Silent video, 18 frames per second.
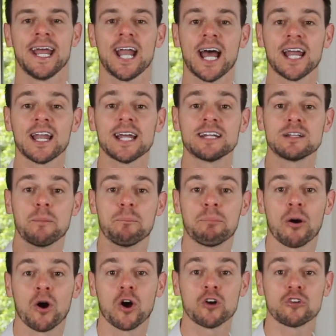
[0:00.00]
and I'd like
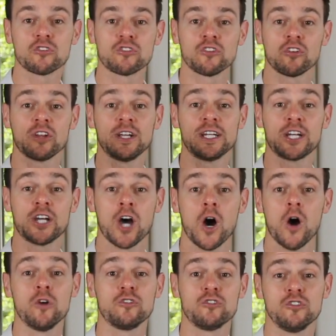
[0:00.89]
to personally
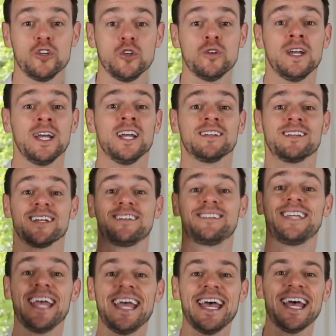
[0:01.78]
coach you to
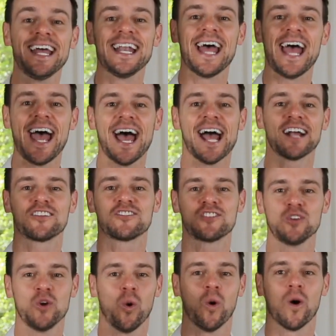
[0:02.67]

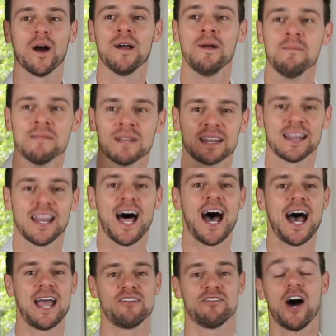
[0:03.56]
10x your
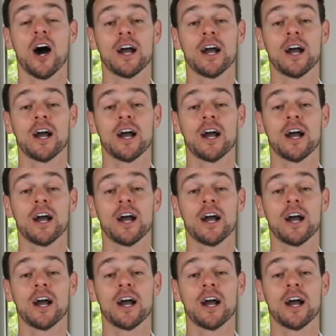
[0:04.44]
life.